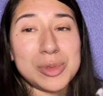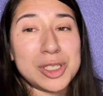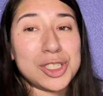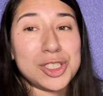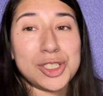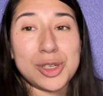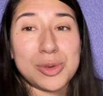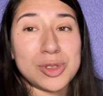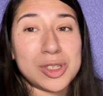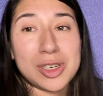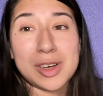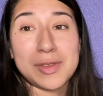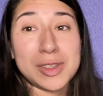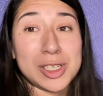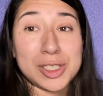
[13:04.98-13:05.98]
they just don't turn
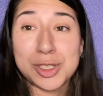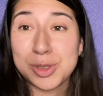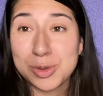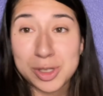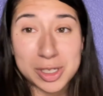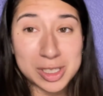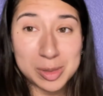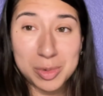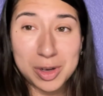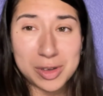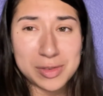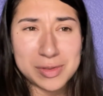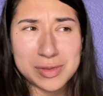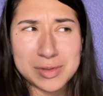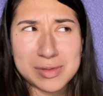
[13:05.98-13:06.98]
off unless you turn them off.
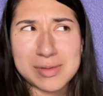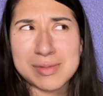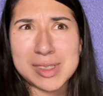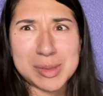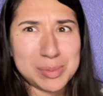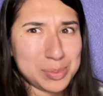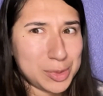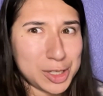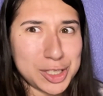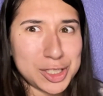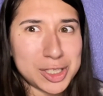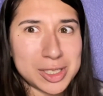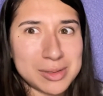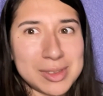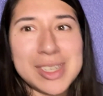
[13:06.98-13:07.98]
I'm pretty sure.